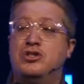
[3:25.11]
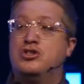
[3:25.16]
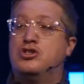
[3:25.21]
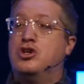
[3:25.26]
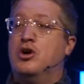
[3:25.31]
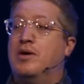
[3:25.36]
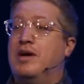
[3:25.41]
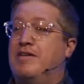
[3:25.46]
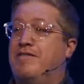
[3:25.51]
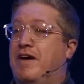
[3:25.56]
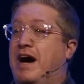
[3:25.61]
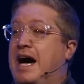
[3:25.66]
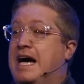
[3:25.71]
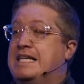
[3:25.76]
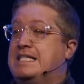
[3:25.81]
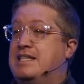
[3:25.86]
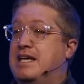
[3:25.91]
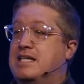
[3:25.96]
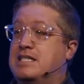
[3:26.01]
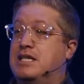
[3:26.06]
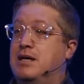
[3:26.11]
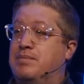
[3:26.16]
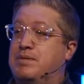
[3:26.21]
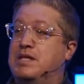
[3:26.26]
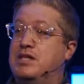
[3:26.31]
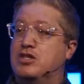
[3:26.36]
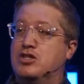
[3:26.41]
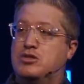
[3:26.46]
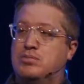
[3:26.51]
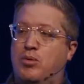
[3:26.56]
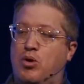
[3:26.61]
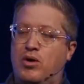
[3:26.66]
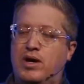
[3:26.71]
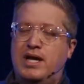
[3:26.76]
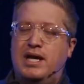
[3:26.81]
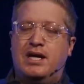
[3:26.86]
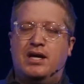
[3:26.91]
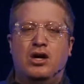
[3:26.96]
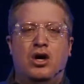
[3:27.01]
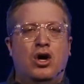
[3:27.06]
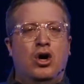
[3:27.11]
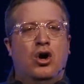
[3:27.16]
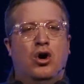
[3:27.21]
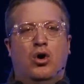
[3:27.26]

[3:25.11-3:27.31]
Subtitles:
And so if I say something this morning,